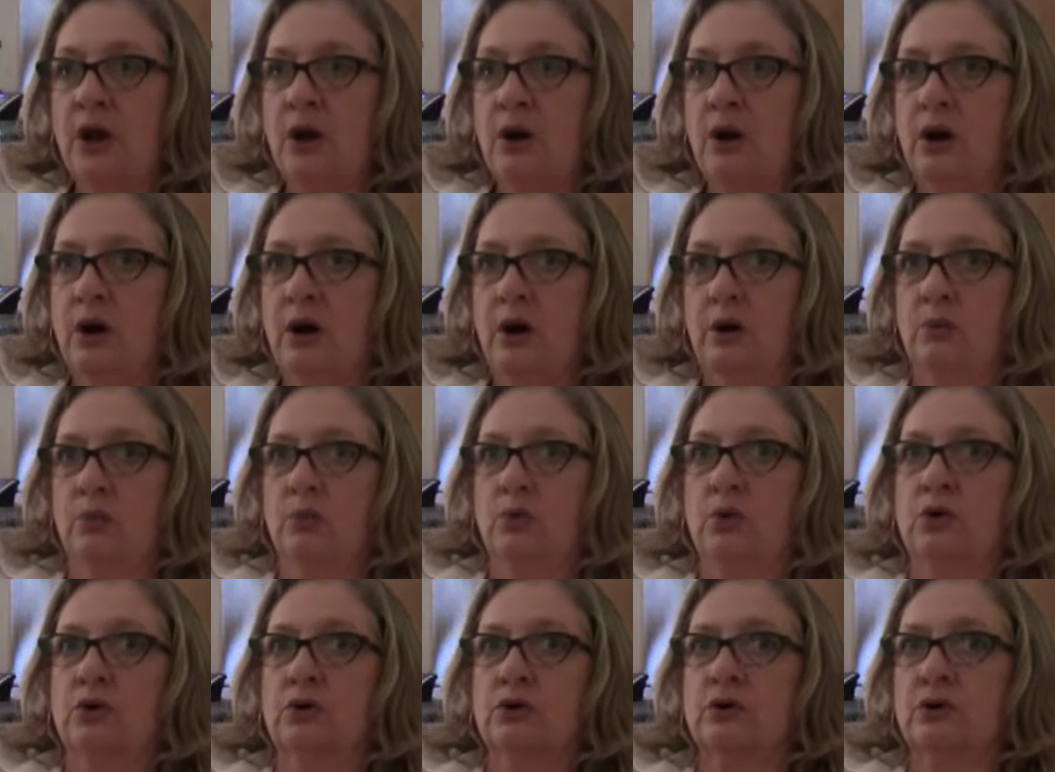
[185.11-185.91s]

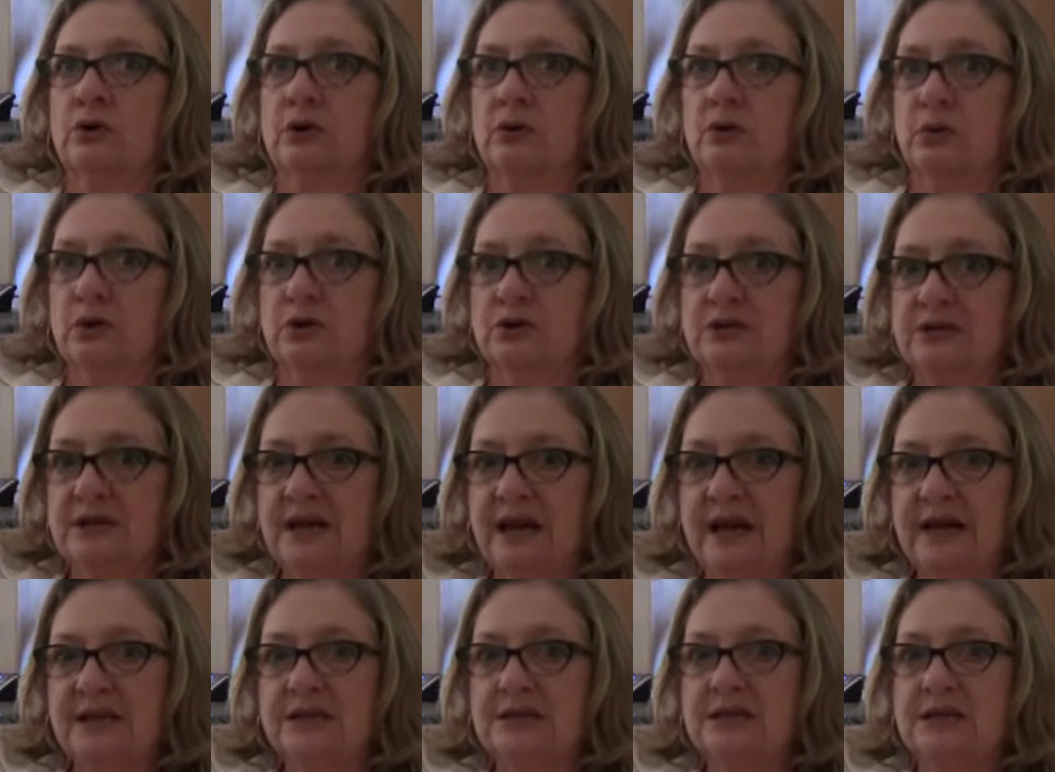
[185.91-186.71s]
were
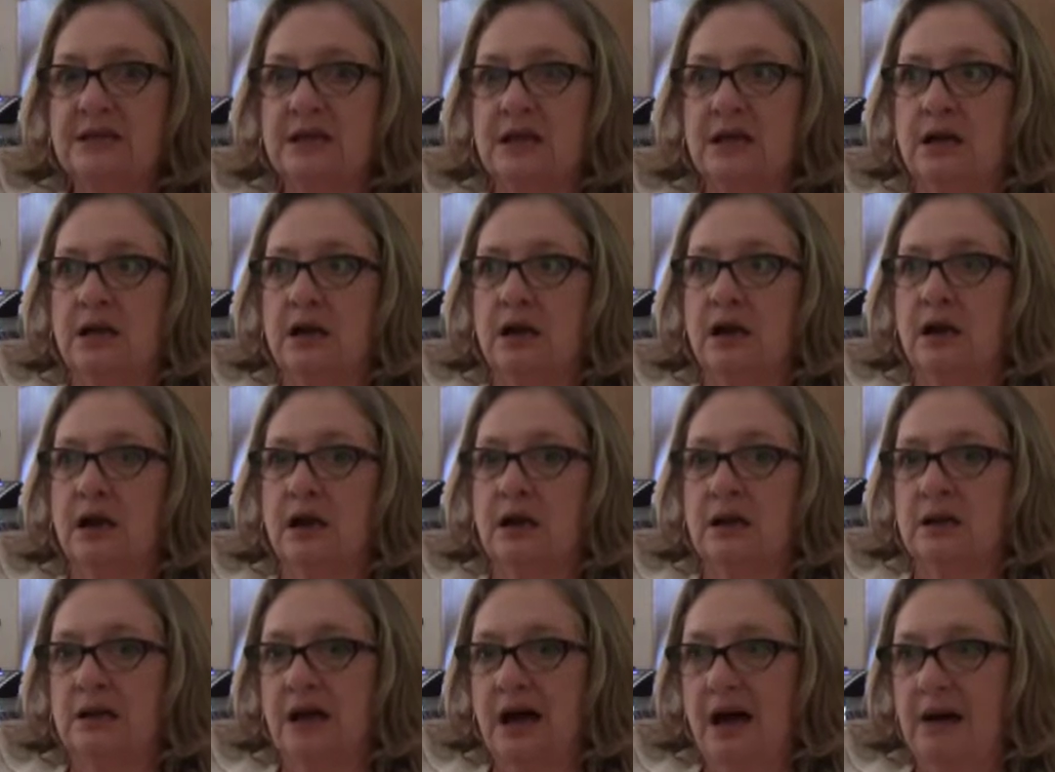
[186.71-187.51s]
texting
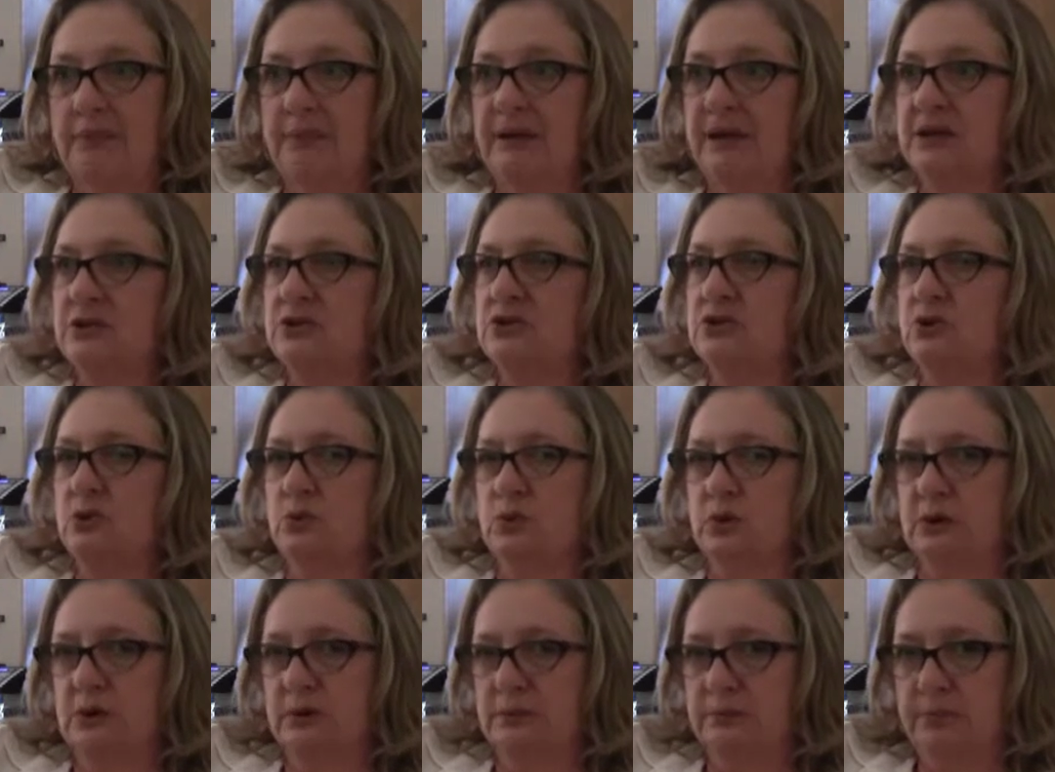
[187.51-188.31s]
lobbyists who
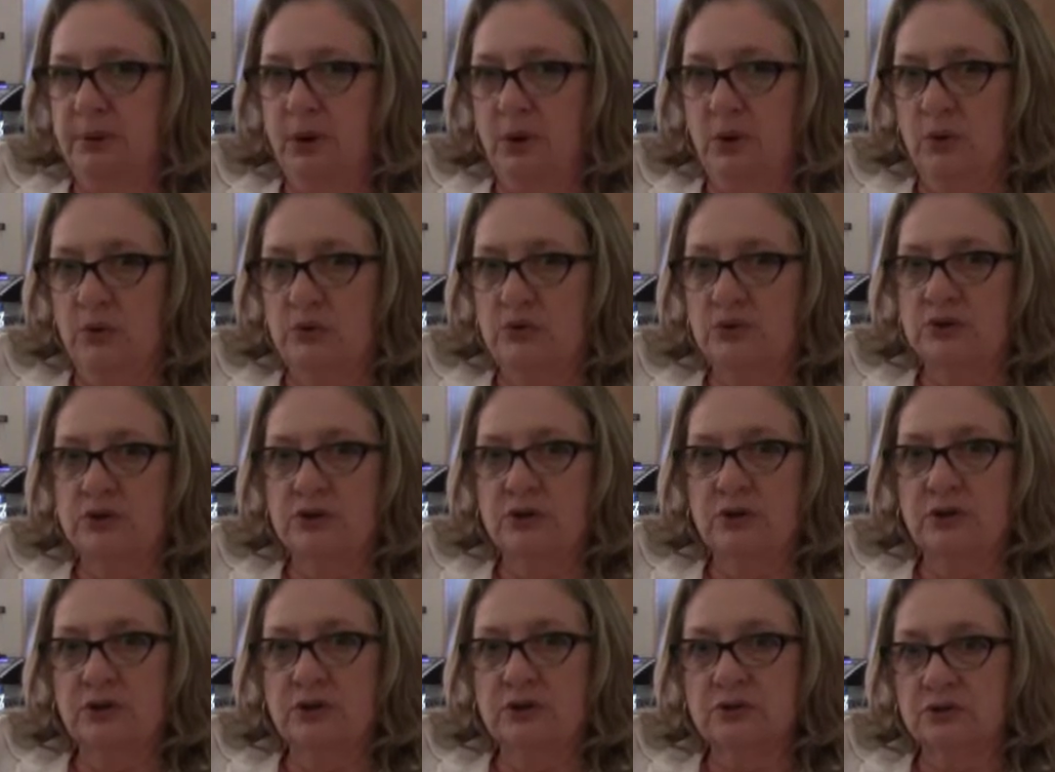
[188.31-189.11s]
were opposed
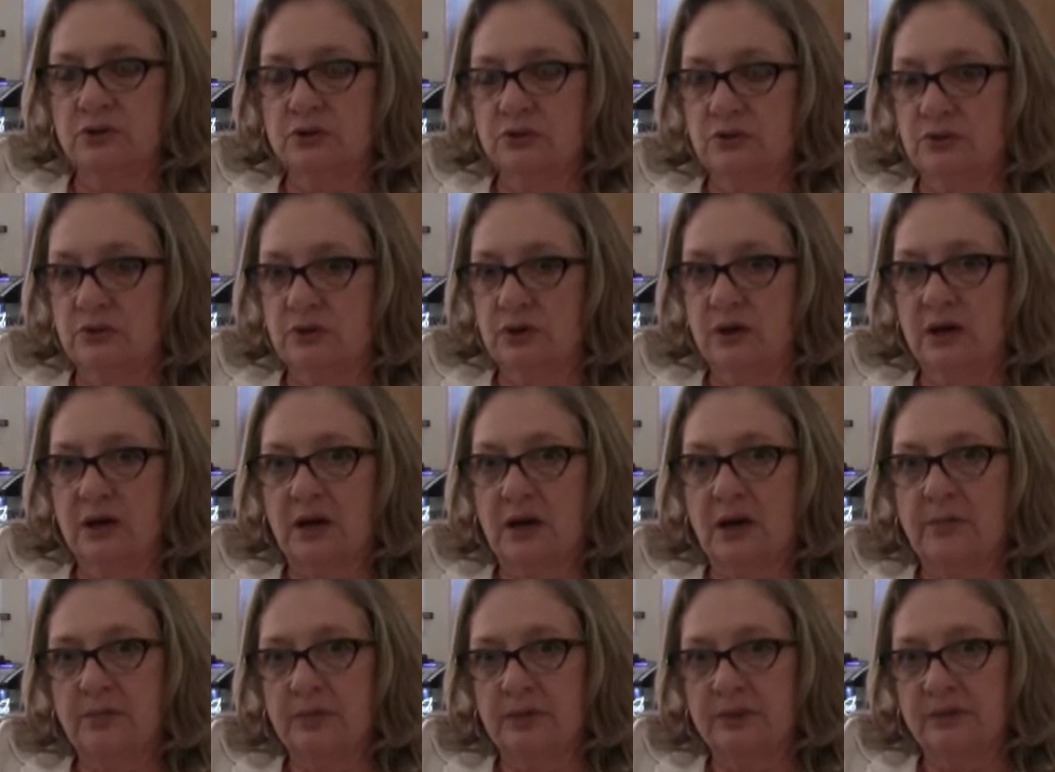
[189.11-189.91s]
to a
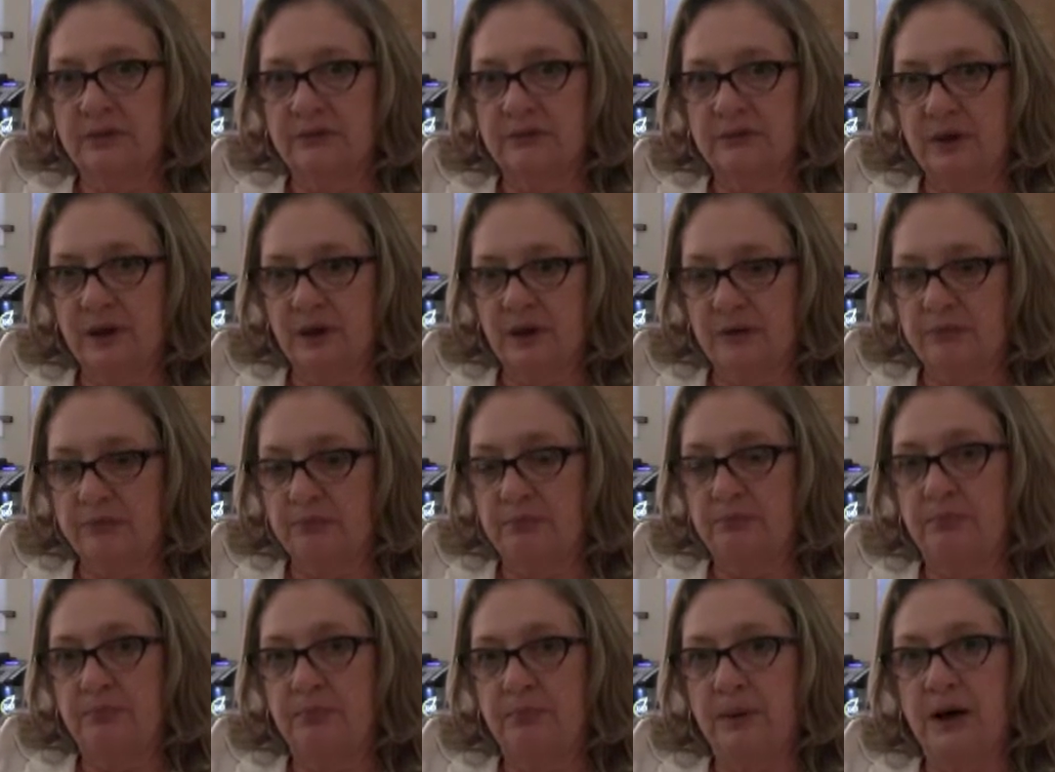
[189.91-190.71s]
couple of
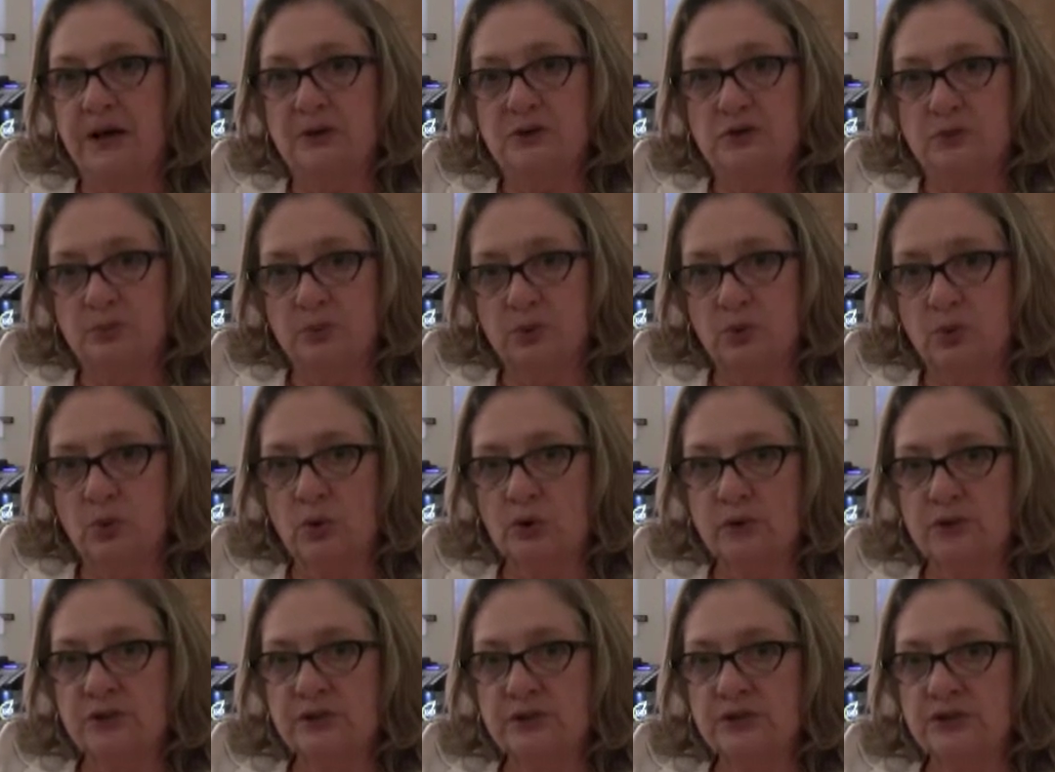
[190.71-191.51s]
possible
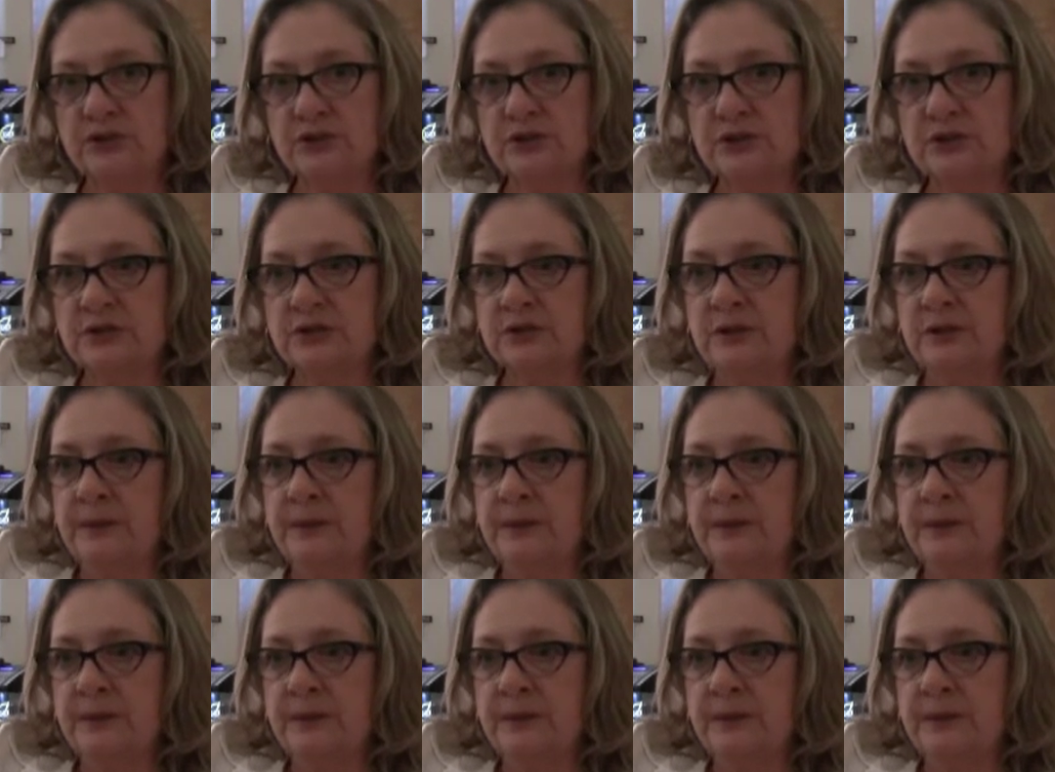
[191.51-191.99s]
ordinances.